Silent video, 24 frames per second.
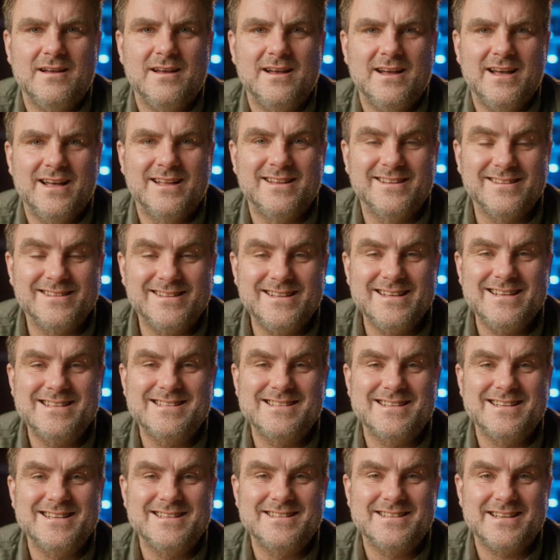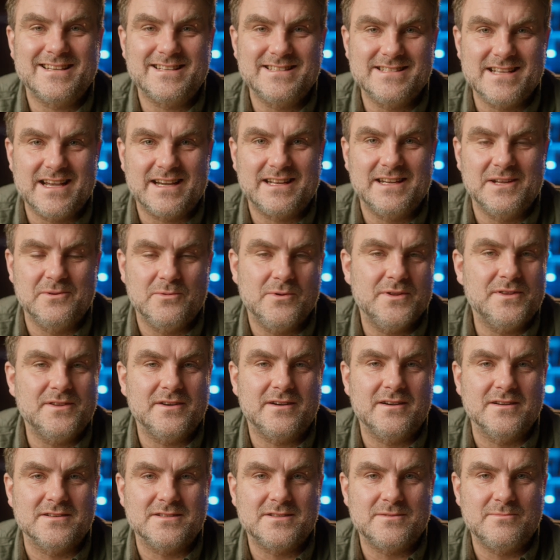And this is exactly what the
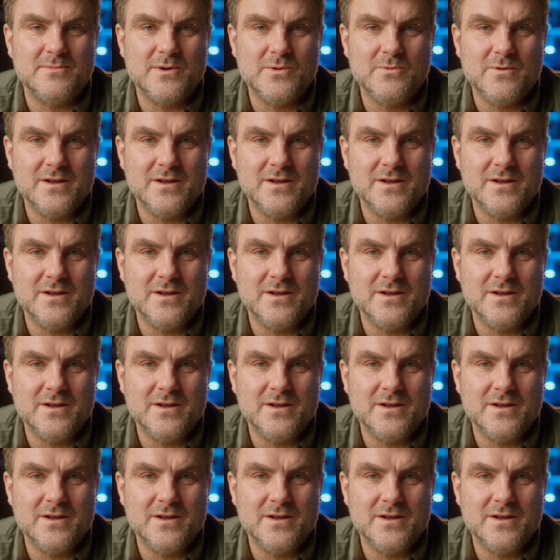customer